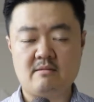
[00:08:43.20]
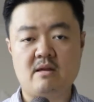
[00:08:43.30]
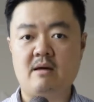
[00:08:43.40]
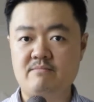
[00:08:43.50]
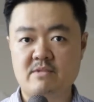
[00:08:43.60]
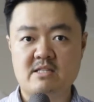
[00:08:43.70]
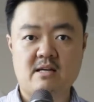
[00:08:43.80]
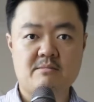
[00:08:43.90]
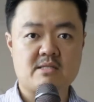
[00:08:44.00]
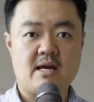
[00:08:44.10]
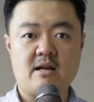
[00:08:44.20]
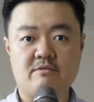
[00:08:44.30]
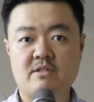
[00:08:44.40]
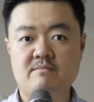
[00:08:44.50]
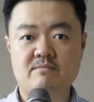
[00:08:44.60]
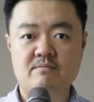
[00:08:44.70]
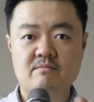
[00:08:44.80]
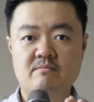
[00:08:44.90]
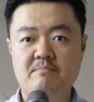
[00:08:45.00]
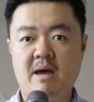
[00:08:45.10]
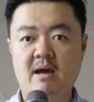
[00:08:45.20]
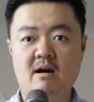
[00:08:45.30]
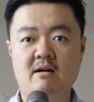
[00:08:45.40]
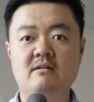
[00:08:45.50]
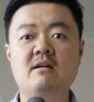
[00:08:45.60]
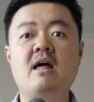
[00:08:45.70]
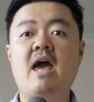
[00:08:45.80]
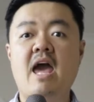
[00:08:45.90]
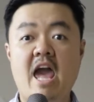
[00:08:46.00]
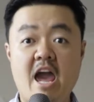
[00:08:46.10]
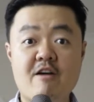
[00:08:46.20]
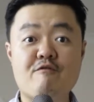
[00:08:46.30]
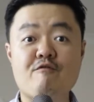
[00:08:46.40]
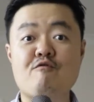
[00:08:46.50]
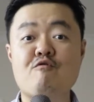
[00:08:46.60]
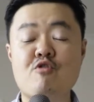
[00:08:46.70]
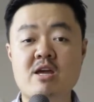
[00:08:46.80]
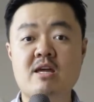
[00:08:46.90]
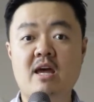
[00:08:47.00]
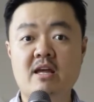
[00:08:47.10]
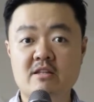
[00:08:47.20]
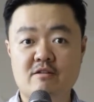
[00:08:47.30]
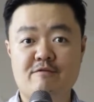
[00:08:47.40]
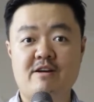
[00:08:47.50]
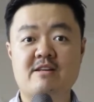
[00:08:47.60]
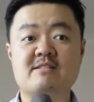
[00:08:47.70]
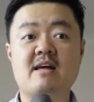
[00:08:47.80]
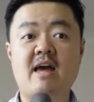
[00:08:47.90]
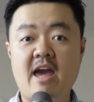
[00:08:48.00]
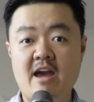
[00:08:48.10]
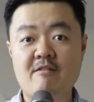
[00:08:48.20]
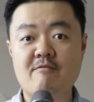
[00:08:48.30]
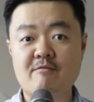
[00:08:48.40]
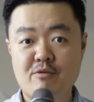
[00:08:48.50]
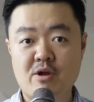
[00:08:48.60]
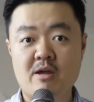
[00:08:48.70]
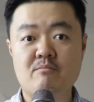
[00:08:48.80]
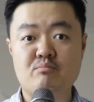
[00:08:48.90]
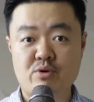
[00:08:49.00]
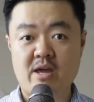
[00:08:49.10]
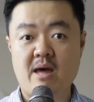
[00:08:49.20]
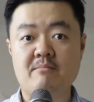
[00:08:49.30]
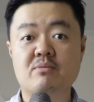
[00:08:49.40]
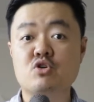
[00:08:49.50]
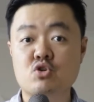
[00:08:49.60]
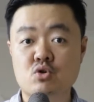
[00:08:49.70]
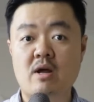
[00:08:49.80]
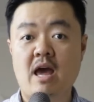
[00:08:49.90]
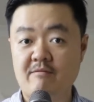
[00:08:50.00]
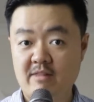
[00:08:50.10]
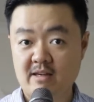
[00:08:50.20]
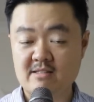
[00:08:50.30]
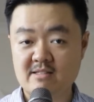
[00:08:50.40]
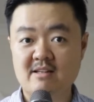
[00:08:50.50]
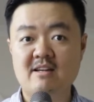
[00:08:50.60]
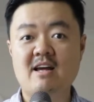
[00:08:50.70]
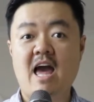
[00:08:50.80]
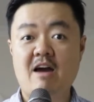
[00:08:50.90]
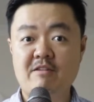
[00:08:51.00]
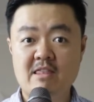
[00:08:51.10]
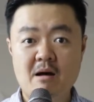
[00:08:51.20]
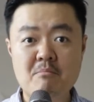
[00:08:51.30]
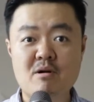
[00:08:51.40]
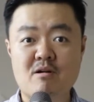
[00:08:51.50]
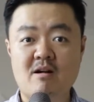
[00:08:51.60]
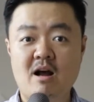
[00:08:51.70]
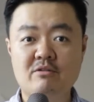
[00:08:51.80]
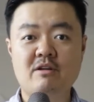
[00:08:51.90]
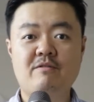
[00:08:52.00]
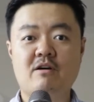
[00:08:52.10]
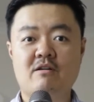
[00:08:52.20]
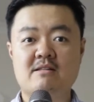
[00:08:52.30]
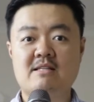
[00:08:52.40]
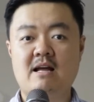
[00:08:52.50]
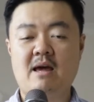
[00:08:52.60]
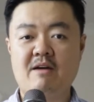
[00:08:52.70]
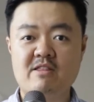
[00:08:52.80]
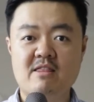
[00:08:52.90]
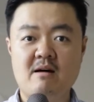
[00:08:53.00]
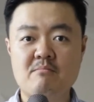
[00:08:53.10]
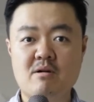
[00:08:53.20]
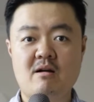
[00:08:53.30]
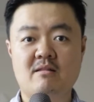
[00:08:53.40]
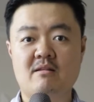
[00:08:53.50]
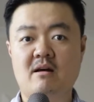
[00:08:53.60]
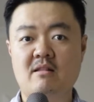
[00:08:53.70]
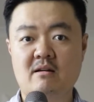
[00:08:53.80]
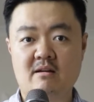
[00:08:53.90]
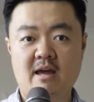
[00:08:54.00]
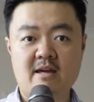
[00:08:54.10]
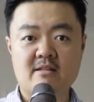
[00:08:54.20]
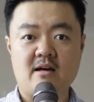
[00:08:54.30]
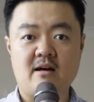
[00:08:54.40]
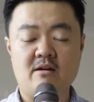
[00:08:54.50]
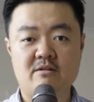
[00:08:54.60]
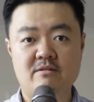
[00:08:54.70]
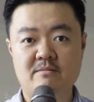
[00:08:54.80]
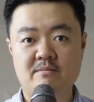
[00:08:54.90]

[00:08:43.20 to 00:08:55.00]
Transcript: Yep, this time it's 8 out of 10. Bang on. Every interface, every preamp should have this. Have a number. How difficult is that? Have a number on the, on the gain dial.